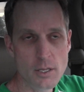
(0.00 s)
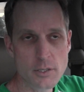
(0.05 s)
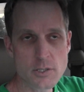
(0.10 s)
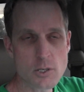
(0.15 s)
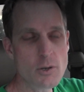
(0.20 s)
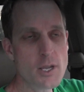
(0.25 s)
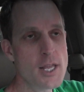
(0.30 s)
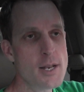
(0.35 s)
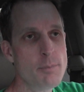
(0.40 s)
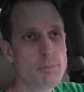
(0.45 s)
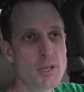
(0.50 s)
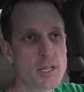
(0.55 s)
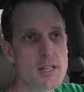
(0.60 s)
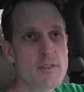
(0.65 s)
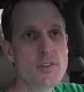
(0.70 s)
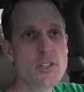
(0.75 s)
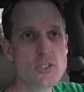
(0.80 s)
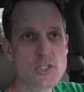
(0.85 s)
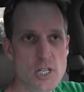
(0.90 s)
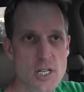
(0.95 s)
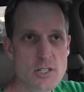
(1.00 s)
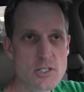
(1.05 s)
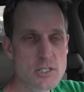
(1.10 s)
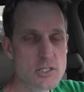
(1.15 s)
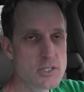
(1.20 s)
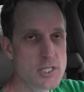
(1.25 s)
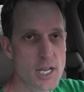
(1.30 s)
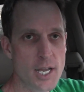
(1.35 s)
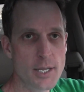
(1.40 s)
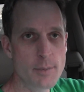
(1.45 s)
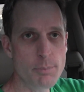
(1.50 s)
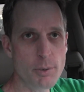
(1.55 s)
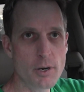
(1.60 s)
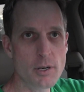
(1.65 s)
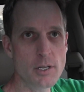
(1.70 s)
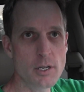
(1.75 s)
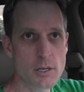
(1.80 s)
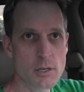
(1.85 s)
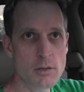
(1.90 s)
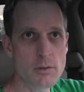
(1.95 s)
It's okay to believe in Jesus. Yeah, you
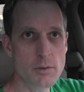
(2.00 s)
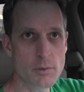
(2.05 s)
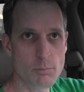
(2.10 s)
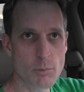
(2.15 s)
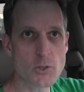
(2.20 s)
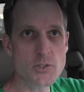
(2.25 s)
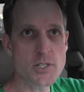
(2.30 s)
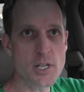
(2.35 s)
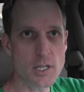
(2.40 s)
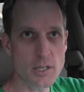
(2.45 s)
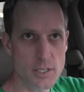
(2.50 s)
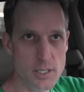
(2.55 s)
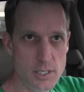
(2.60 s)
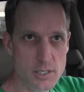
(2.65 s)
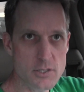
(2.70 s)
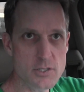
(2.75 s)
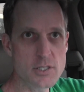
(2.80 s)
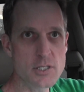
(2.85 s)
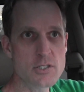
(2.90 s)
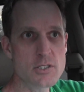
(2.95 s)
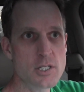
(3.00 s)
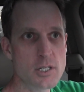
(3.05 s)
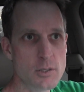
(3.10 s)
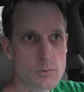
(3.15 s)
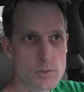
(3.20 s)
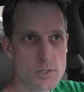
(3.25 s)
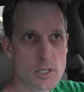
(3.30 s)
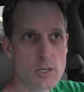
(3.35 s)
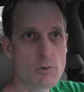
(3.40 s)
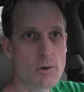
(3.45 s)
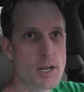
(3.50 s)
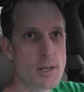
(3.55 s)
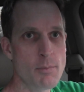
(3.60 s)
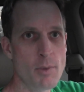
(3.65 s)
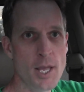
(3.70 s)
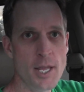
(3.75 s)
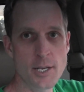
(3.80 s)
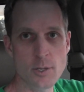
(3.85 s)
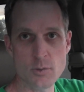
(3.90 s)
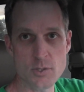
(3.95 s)
know, most likely he existed and was a
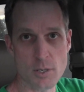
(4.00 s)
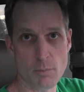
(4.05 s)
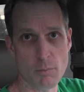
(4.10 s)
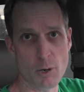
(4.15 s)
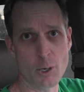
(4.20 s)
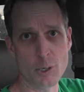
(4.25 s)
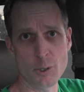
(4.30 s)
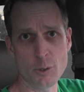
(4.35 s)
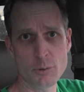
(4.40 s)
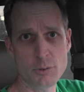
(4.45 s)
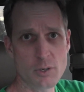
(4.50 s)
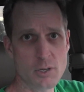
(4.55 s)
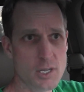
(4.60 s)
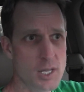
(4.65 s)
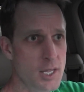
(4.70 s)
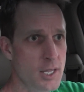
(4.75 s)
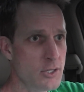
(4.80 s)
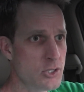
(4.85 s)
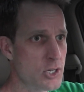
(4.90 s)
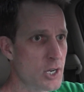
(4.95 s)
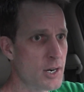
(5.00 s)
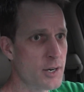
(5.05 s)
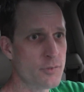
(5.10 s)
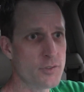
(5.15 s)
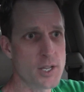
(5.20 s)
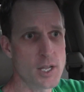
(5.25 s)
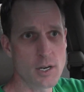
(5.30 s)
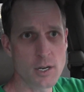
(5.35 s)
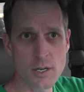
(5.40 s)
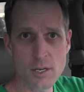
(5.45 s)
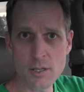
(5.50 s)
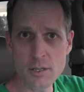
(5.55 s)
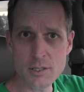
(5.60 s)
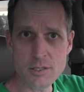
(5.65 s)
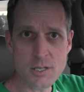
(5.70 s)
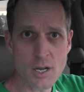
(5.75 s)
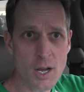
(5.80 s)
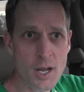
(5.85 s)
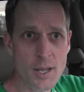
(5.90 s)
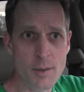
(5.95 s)
great man. He was the Martin Luther King, John F. Kennedy of
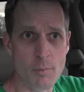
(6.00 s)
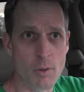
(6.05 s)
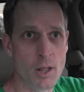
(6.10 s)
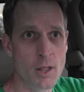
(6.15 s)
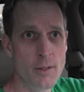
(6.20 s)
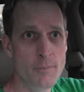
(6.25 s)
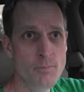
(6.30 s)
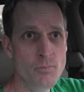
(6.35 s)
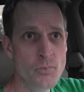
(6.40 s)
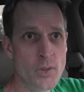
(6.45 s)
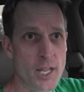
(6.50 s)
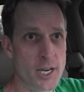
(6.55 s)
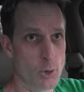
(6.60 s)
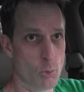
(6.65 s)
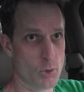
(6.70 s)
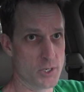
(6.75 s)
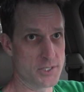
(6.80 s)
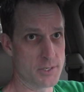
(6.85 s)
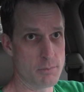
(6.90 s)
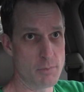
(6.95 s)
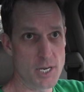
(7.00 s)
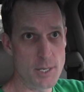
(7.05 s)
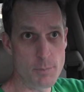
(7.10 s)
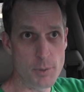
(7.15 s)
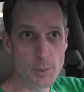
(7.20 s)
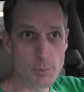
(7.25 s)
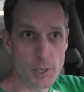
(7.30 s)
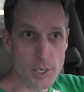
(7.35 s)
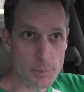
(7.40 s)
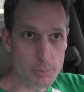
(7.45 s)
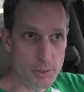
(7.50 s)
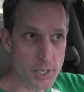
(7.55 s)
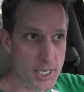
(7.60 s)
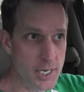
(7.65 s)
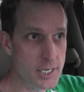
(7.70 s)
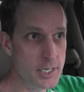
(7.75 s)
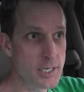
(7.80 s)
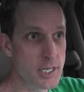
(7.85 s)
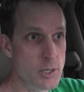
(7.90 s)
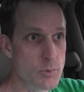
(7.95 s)
the time. And there wasn't many people on the
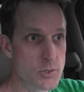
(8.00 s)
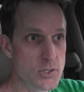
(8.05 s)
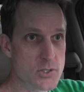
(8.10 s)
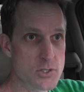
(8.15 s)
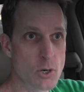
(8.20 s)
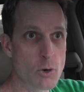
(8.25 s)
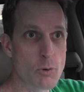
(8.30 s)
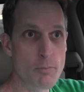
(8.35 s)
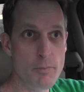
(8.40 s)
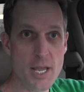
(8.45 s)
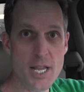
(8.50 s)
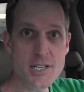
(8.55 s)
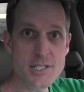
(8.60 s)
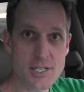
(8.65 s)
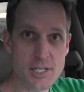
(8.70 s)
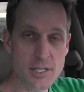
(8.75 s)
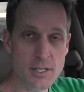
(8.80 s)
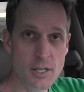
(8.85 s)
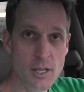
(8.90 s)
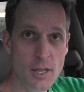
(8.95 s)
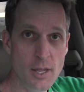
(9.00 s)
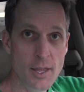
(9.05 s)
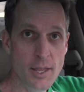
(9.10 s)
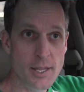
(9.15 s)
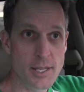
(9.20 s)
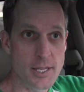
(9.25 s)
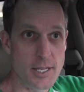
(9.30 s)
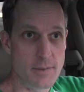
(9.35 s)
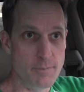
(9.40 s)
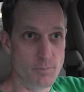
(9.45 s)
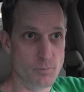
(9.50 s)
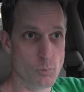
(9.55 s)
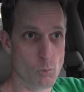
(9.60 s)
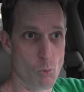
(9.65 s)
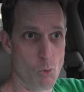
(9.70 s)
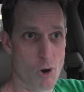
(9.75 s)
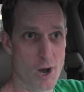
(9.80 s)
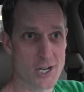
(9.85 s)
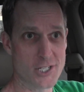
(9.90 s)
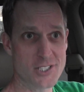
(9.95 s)
planet, and he was so amazing. He
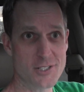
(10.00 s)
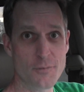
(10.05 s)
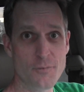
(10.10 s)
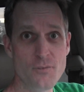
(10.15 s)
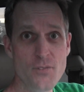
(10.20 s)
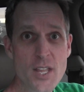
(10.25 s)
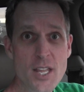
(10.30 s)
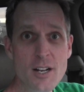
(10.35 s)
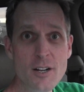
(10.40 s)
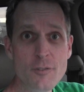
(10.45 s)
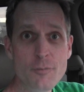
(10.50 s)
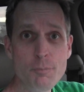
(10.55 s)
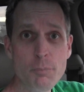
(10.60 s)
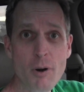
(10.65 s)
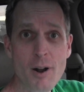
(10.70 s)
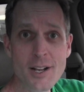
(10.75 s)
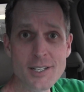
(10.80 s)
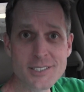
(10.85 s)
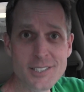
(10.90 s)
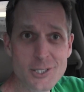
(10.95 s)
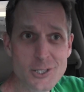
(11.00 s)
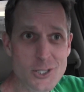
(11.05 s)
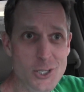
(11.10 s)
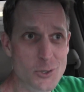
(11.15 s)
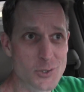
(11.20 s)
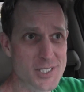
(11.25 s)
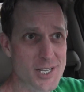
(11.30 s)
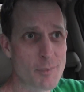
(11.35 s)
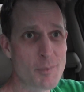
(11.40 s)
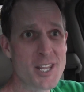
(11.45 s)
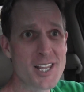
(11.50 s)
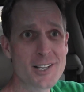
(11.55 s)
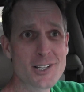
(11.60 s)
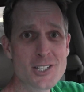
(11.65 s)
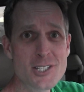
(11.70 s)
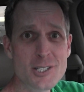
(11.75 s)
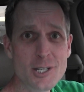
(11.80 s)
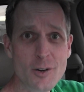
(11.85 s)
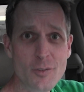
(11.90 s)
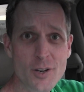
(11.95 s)
washed the feet of prostitutes. How many
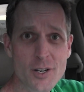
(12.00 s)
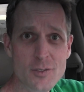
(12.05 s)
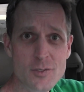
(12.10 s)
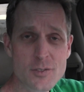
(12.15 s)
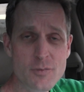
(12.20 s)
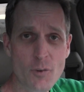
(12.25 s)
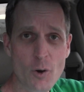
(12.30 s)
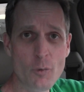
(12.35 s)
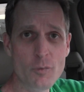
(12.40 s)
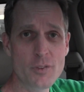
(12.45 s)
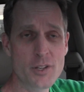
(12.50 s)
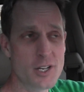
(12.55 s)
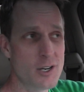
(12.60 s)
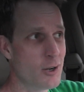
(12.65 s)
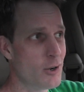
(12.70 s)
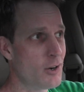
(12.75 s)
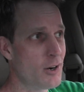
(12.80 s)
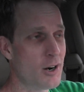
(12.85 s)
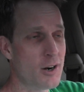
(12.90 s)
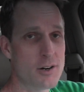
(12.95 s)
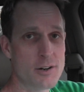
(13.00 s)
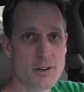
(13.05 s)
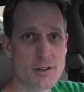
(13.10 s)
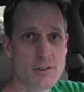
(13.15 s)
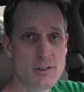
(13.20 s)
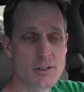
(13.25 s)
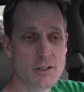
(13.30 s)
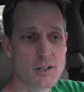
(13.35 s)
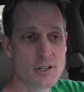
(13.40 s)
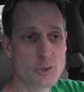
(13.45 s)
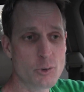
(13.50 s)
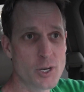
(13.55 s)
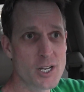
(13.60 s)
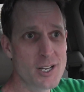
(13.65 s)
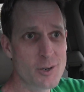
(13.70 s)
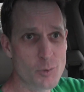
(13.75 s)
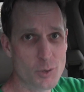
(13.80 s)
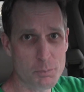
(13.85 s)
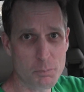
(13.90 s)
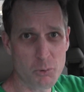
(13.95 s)
conservatives are
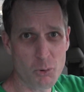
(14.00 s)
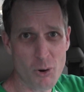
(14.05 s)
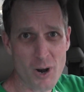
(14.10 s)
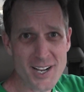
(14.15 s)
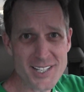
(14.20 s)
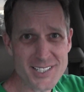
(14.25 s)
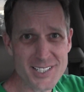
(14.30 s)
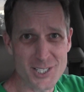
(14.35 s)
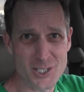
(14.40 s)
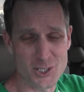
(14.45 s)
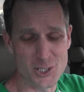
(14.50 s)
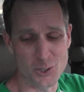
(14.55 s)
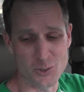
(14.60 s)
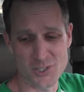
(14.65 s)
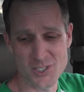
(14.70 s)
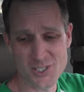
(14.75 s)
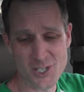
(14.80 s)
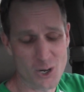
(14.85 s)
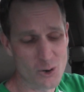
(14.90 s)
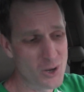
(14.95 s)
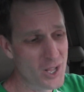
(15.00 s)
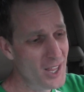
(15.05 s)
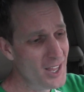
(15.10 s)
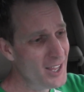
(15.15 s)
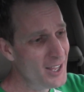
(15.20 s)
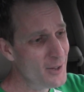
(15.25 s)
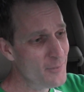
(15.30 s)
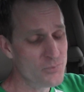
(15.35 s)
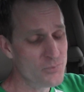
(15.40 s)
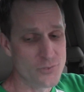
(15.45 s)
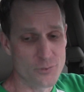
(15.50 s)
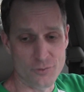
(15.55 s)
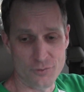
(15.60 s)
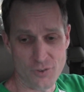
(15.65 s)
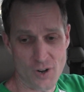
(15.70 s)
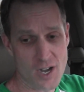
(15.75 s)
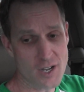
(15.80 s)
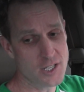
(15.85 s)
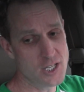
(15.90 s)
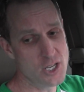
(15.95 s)
agreeing with prostitutes? So
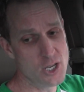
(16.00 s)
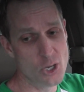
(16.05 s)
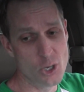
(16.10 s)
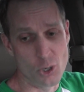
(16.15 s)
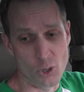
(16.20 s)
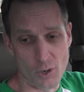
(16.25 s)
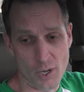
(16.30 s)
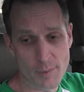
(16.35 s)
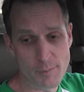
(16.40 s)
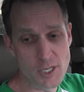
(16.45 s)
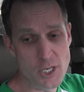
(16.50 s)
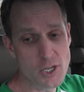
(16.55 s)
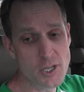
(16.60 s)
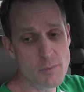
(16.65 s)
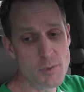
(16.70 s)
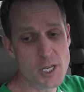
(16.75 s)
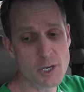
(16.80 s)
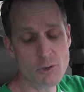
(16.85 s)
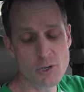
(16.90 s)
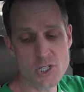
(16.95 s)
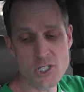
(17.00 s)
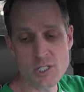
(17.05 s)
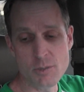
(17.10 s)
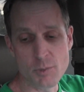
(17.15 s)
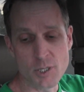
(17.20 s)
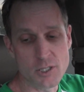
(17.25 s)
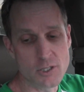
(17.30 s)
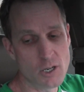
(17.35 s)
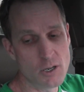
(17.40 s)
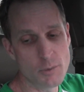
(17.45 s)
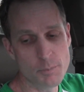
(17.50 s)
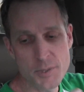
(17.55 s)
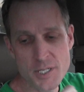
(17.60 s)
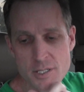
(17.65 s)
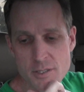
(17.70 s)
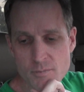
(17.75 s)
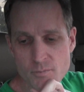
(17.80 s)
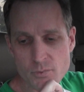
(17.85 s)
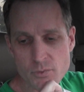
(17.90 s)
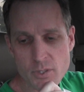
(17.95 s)
fuck you. I mean, you can be Christian, but don't
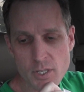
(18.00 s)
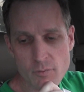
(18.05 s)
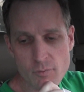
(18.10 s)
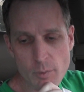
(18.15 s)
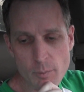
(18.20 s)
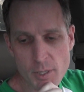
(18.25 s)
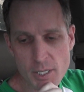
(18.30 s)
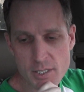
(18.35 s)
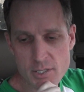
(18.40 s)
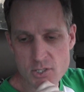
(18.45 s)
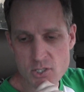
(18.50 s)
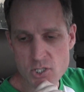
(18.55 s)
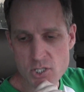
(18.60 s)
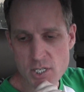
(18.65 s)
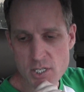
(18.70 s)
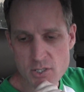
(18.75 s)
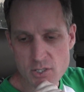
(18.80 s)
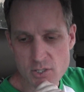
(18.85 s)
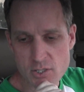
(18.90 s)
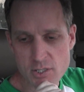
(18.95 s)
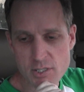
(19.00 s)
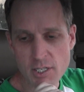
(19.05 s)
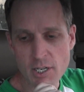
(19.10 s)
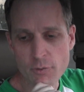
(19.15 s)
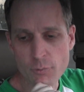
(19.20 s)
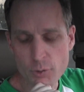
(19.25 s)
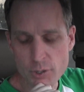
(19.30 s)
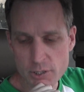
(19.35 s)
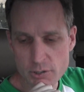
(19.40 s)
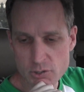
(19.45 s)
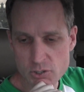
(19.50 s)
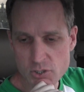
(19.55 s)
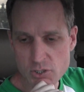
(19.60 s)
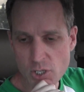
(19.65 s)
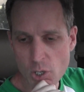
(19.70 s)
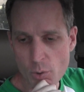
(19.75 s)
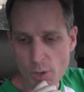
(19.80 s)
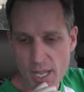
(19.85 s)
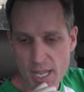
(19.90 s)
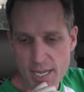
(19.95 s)
be giving me this Jesus stuff when you're
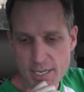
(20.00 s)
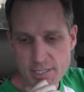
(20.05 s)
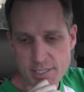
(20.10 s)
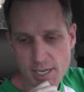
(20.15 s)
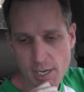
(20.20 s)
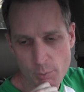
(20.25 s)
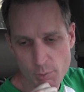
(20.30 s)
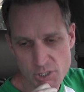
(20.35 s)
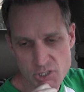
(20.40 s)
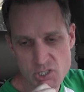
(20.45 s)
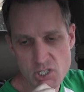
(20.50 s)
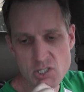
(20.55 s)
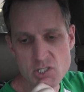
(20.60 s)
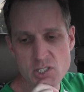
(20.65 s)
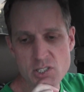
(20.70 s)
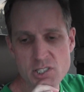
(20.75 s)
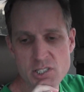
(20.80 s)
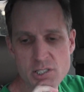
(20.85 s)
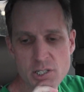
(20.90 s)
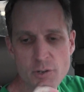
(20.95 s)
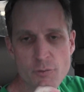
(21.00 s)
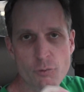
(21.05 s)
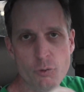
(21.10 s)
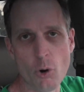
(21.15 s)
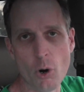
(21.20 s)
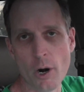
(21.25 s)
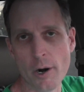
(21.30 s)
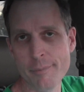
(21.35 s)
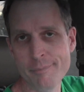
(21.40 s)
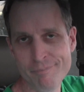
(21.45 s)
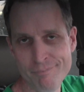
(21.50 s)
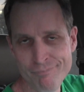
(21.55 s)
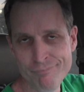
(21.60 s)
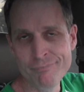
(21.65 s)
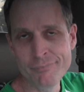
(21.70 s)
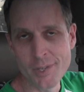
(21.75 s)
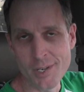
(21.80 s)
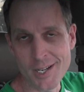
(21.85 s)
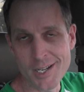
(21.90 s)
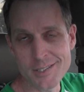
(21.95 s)
so anti what Jesus stood for.
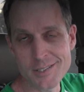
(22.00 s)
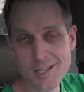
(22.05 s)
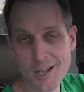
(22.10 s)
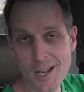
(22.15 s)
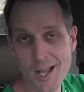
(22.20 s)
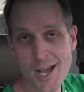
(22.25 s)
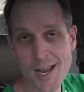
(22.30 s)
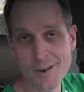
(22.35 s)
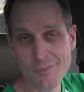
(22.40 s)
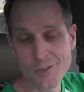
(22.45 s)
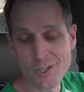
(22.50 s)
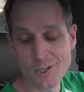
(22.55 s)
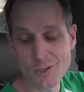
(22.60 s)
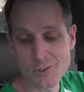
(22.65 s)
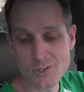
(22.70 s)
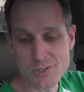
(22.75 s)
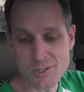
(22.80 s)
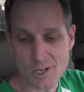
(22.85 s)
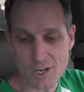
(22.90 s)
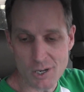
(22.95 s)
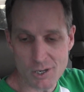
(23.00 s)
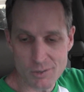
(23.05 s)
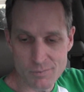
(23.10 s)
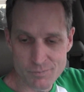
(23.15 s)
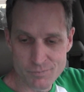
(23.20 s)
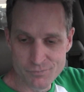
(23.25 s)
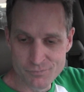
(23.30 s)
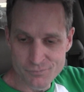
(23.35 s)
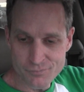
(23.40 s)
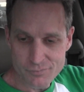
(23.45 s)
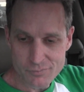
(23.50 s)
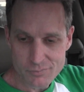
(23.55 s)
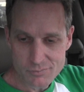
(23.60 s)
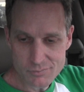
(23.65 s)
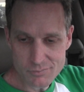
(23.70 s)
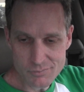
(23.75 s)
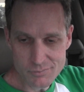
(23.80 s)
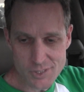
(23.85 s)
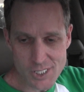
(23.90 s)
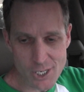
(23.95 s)
And that's a lot of you, so...
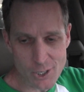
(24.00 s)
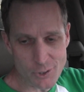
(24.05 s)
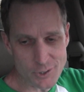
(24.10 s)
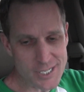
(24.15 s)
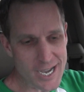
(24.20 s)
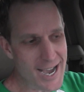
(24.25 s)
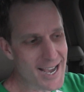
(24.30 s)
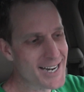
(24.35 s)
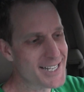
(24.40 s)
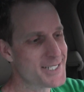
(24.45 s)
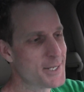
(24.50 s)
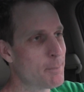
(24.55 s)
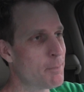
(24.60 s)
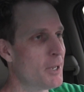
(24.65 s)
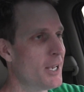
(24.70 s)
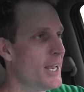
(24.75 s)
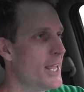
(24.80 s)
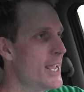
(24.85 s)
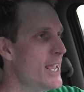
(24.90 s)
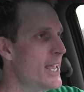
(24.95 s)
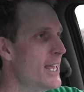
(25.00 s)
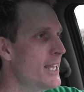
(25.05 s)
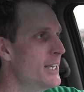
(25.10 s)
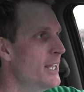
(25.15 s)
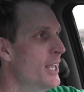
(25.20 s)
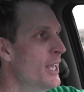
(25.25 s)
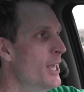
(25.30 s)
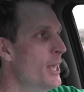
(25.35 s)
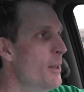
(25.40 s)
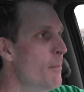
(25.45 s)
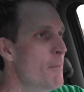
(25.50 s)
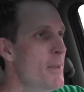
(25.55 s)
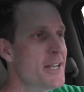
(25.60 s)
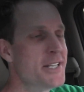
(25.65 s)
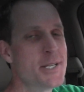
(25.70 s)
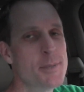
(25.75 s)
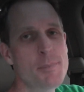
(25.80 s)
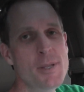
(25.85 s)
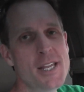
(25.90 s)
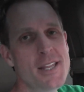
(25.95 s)
You know, God has a plan
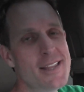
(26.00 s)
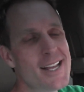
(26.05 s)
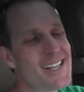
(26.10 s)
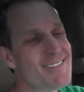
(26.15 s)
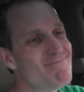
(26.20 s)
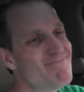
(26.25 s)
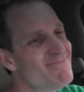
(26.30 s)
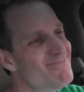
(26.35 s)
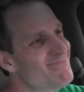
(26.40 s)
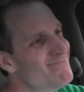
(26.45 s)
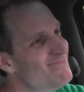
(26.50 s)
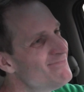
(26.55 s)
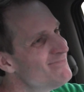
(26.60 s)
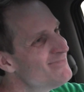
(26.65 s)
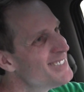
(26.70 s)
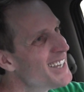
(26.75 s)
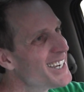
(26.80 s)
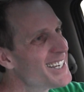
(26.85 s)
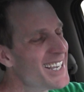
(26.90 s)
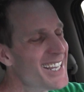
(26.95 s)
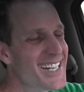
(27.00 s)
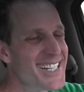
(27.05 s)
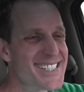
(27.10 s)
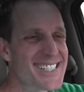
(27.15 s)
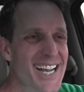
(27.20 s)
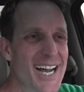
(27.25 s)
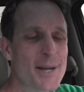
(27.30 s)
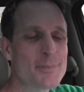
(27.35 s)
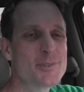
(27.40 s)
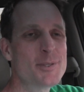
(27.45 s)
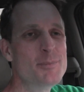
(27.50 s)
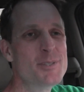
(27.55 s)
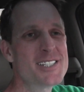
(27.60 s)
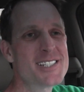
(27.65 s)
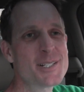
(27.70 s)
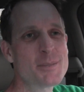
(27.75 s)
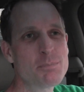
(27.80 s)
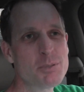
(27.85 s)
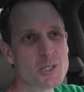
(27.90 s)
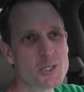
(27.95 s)
meant to be that. Again, it's
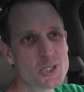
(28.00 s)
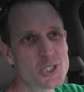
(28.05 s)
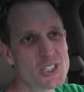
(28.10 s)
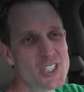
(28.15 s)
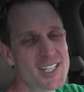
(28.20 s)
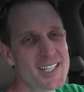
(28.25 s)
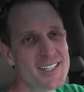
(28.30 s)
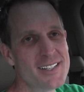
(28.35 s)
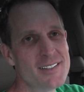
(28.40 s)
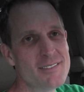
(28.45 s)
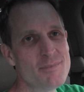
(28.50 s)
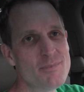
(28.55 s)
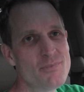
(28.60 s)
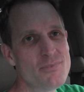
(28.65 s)
optimistic bullshit.